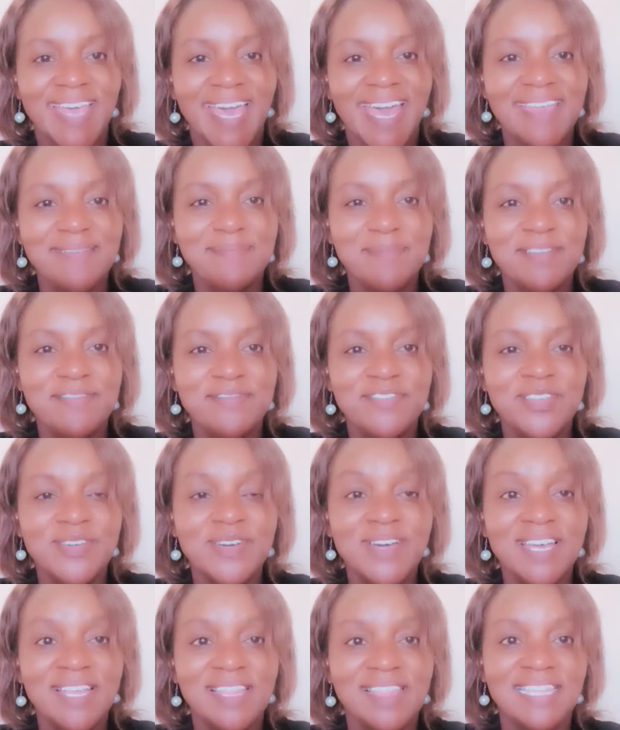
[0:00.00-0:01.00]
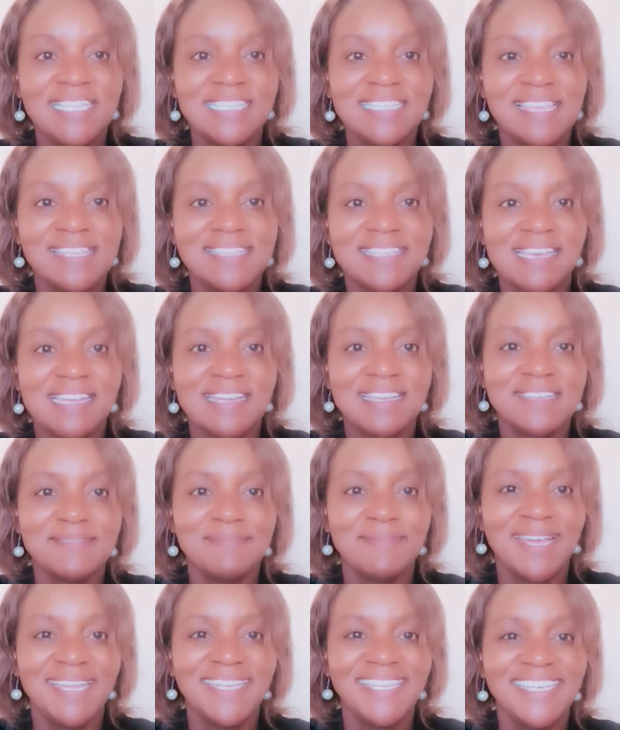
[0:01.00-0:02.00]
Hi my viewer, this is Sarah
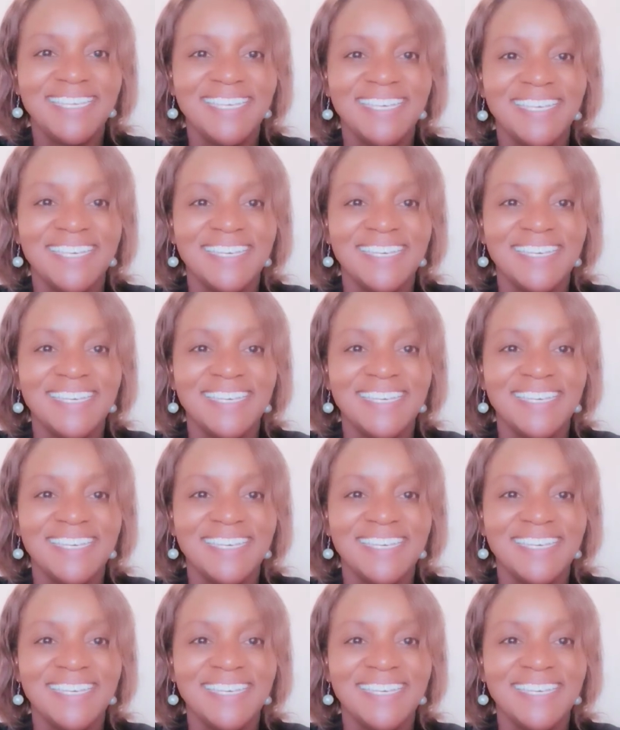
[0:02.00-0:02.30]
Kimani.